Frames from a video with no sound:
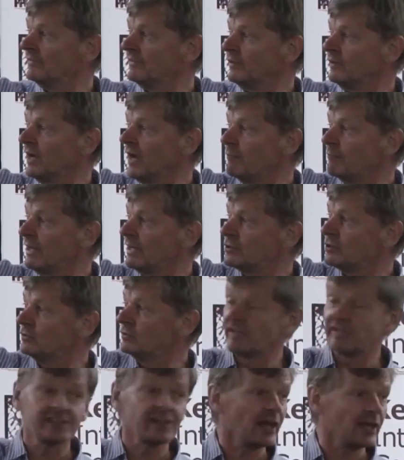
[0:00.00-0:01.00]
of Sungai
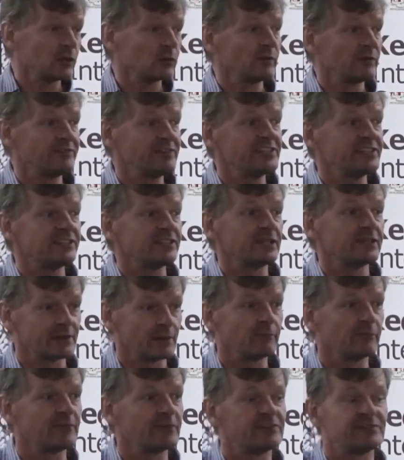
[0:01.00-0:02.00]
Batu, the site that we visited,
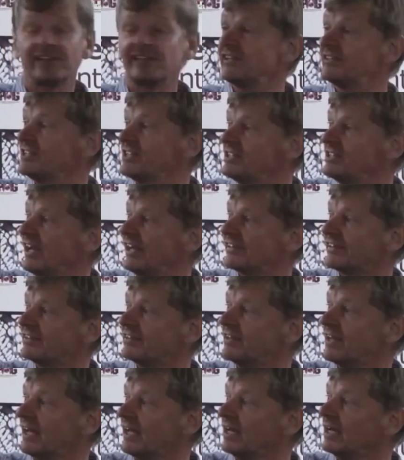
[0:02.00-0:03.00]
some of us visited
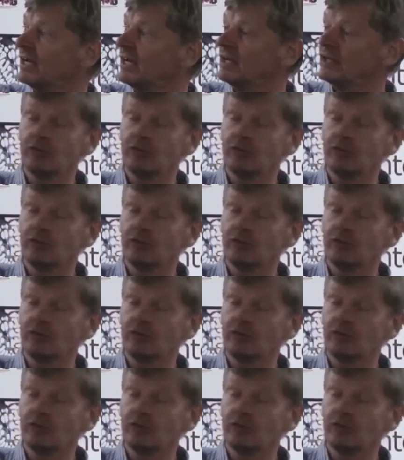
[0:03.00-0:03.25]
yesterday.